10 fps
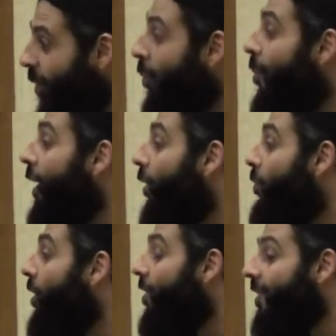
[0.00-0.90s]
we will be at
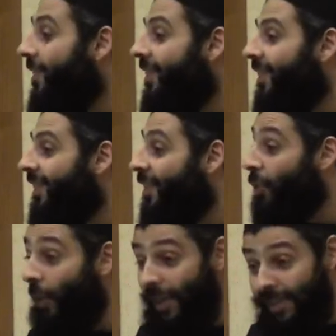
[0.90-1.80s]
peace.
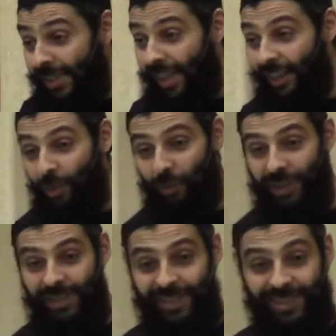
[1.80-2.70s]
So inside of
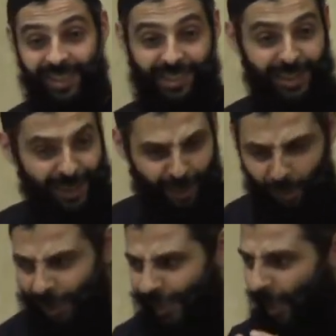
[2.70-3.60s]
us, and this is a
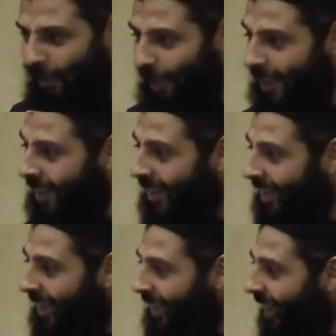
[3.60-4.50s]
quick summary,
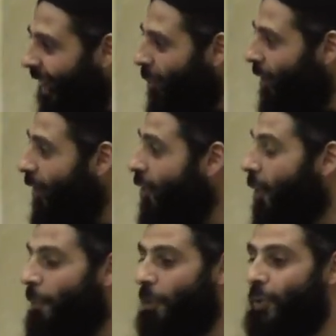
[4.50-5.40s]
uh, we're not
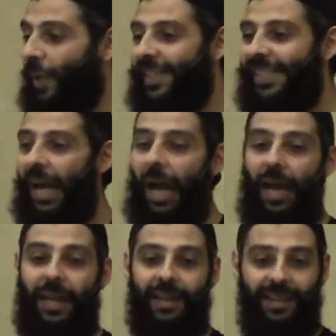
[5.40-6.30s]
composed when I say
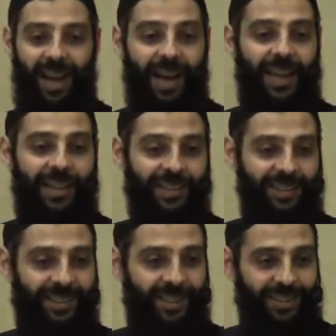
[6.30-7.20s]
I, I.
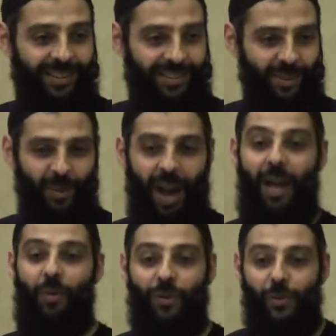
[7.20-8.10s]
You know,
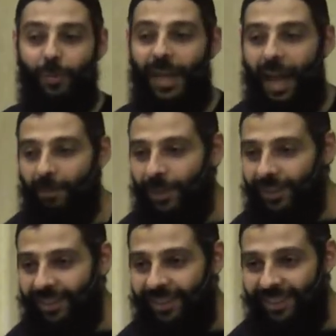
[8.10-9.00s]
I want to be happy,
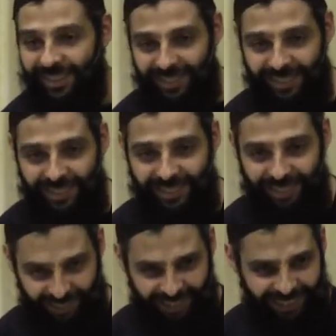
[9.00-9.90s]

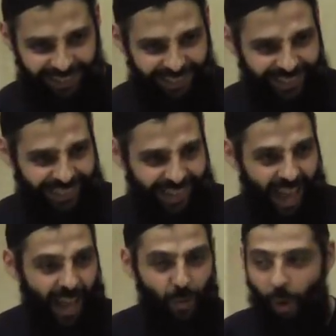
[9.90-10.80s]
right?
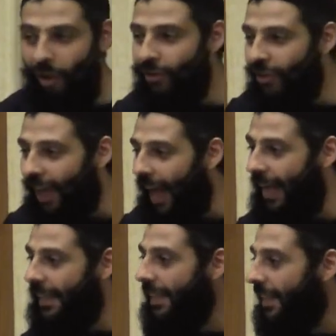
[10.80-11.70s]
I want,
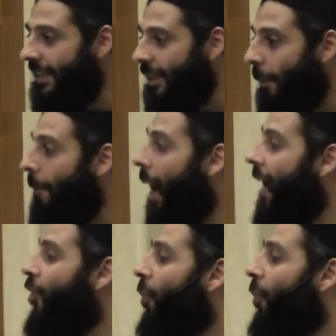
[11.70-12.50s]
I need, my